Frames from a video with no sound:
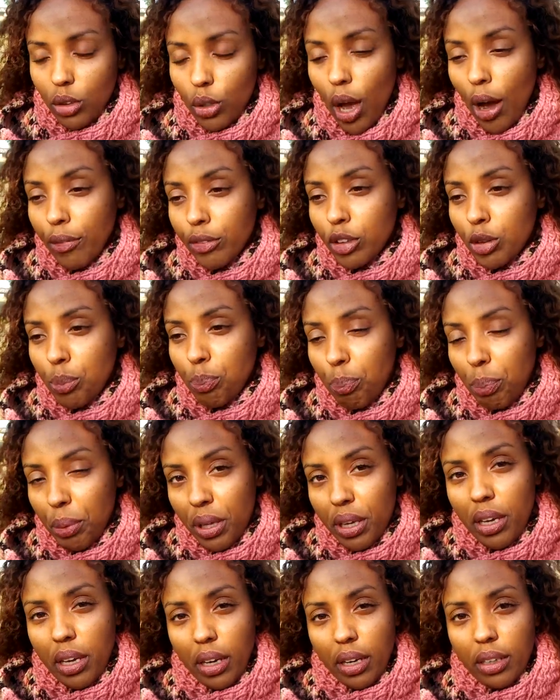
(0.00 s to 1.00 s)
You have to
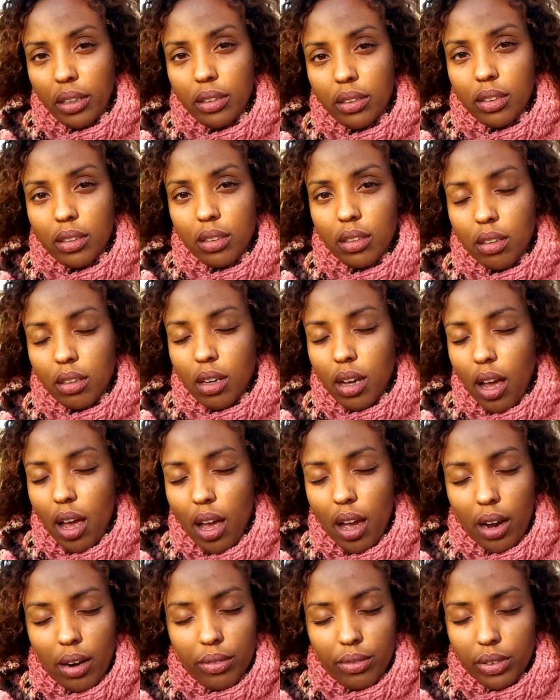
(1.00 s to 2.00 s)
be it
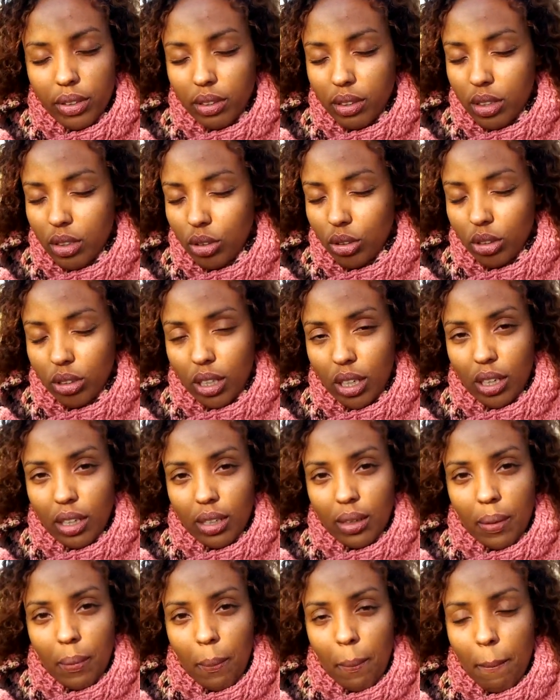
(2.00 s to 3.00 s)
every single
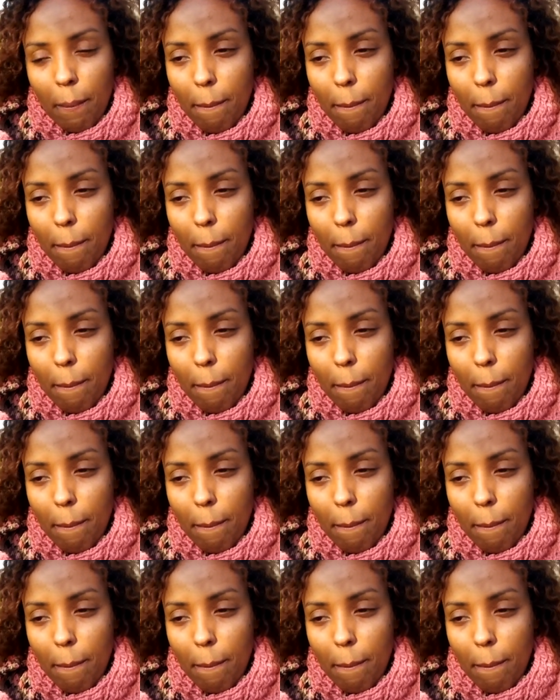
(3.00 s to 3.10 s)
day.